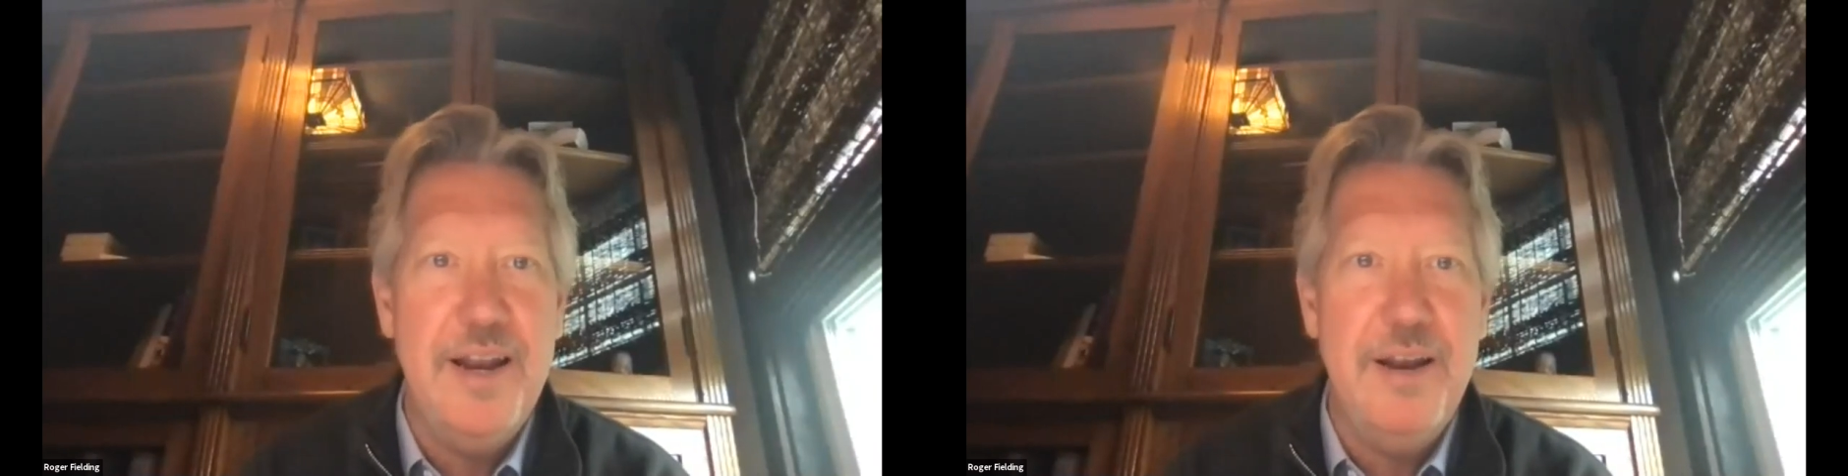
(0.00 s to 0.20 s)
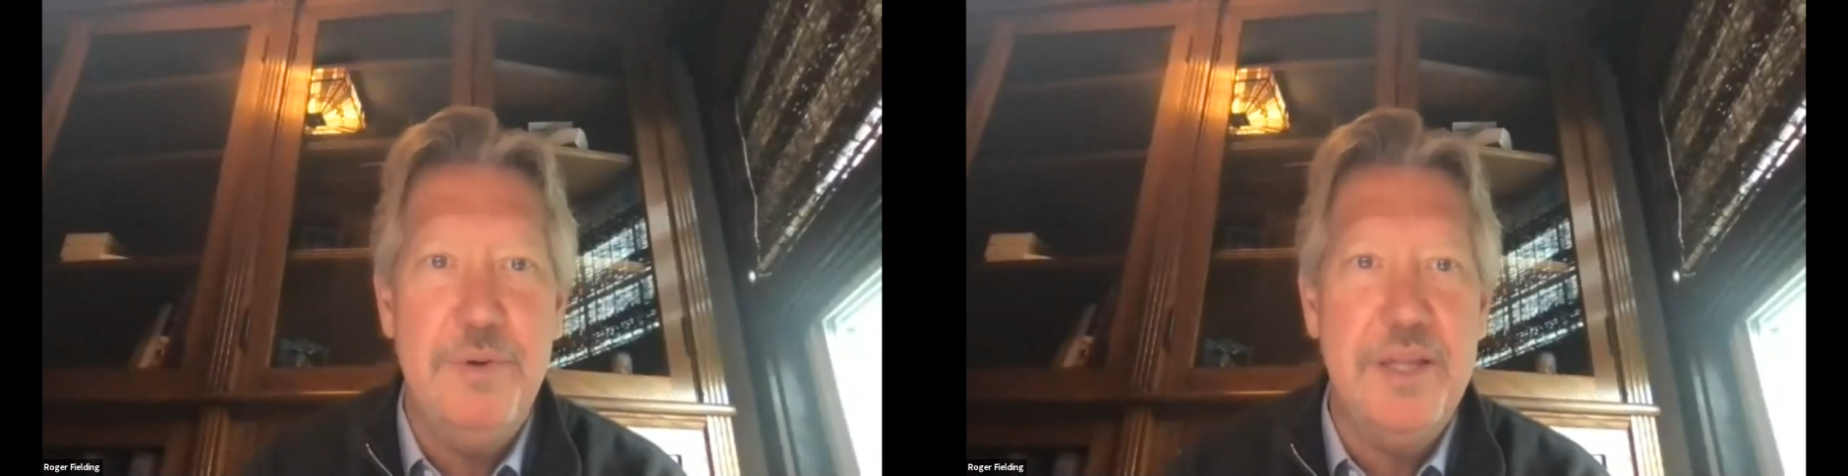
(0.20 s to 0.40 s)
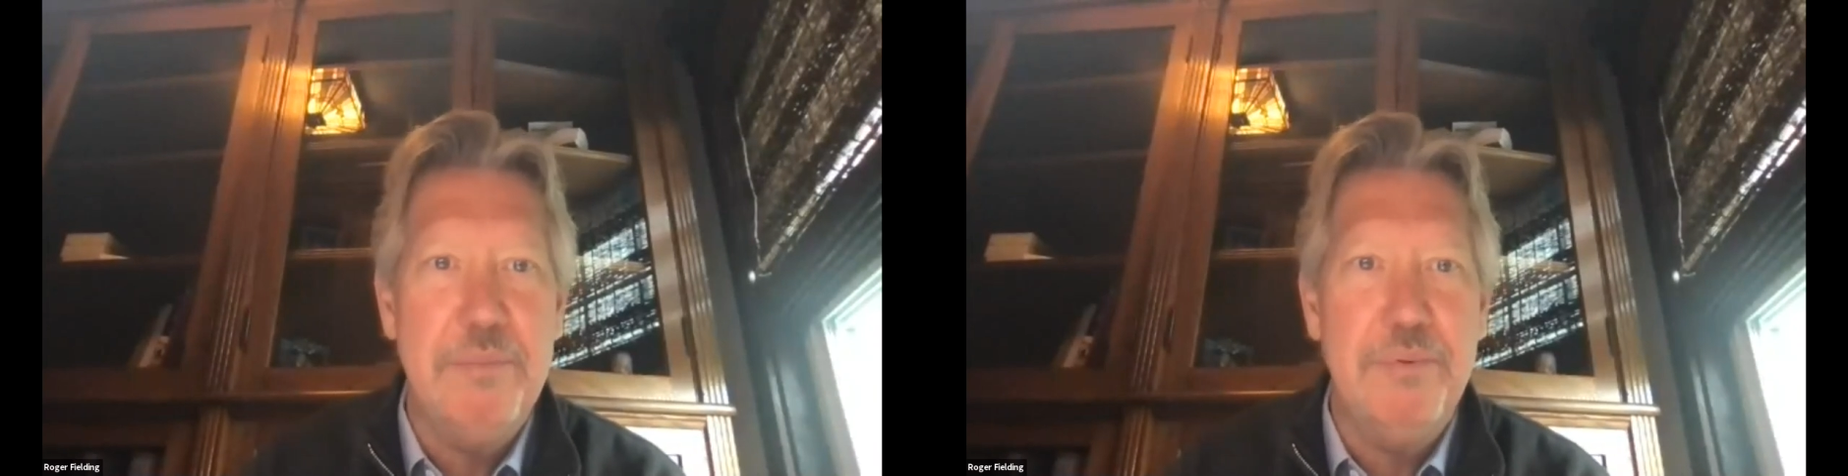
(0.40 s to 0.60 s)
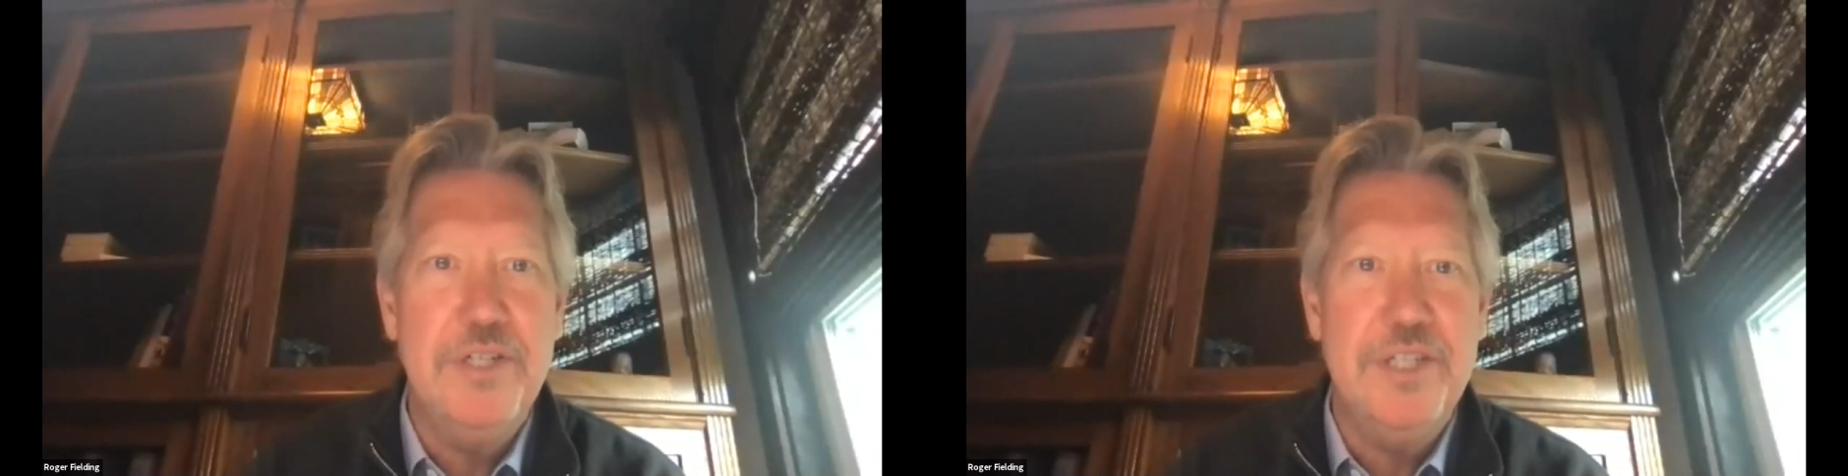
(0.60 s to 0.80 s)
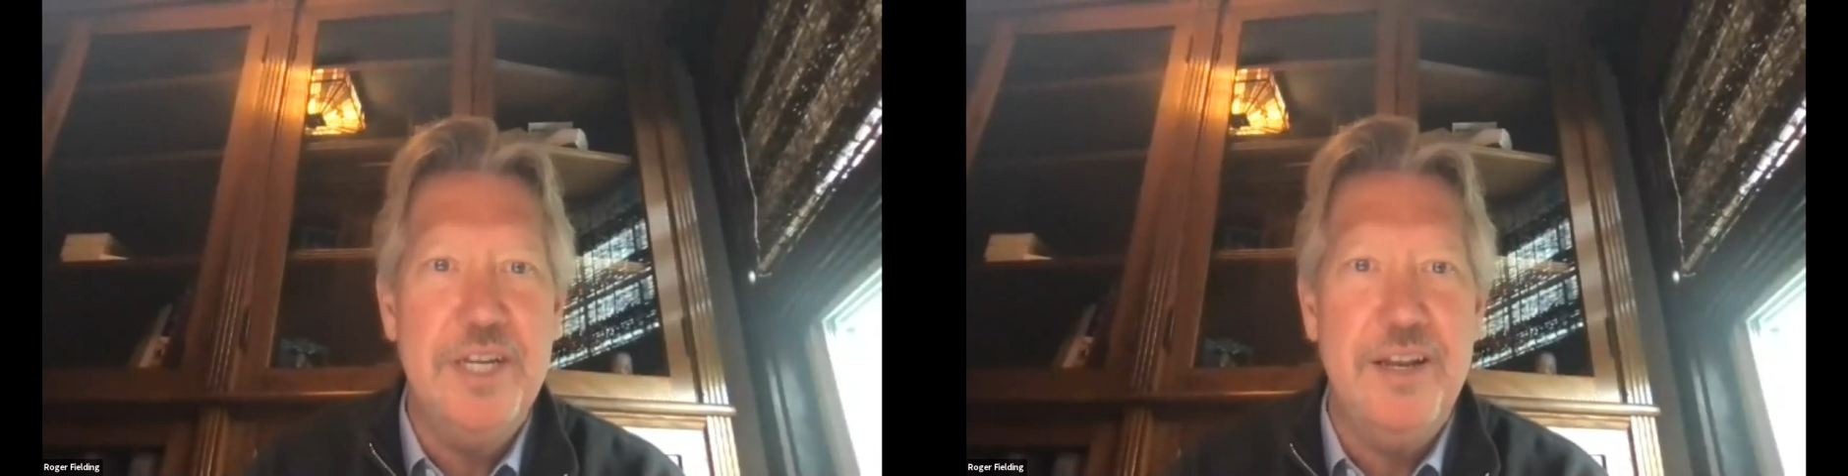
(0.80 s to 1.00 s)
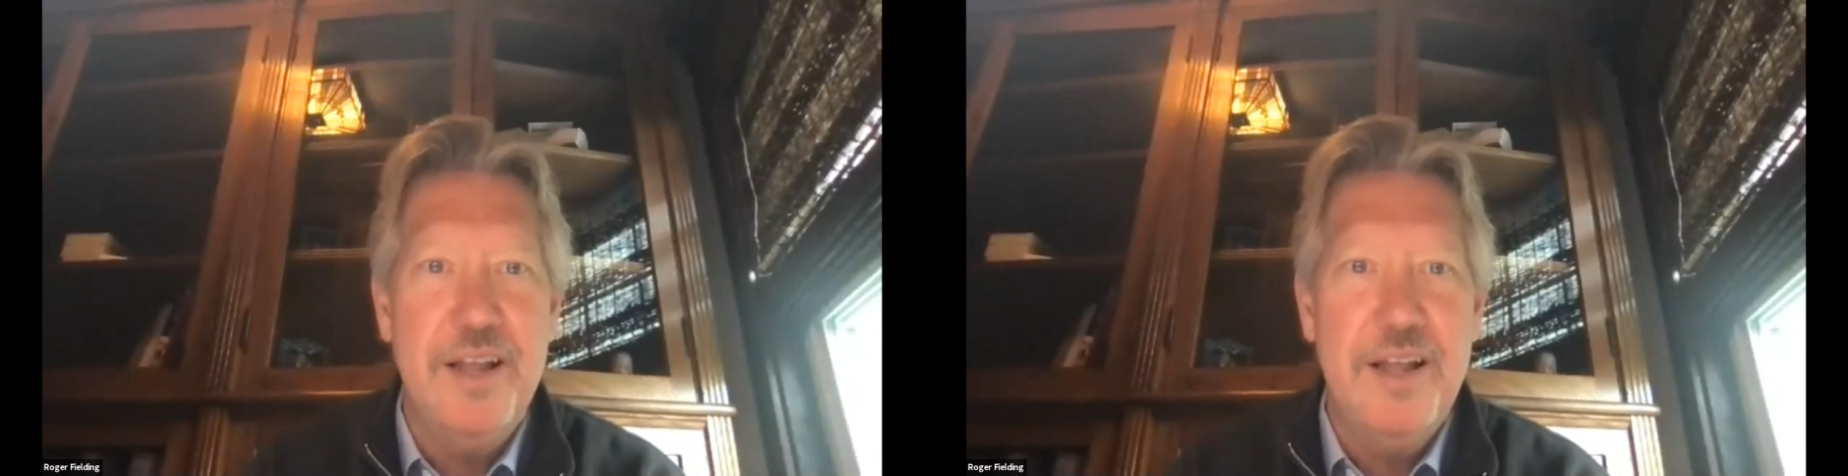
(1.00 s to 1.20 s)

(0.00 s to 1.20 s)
and I really appreciate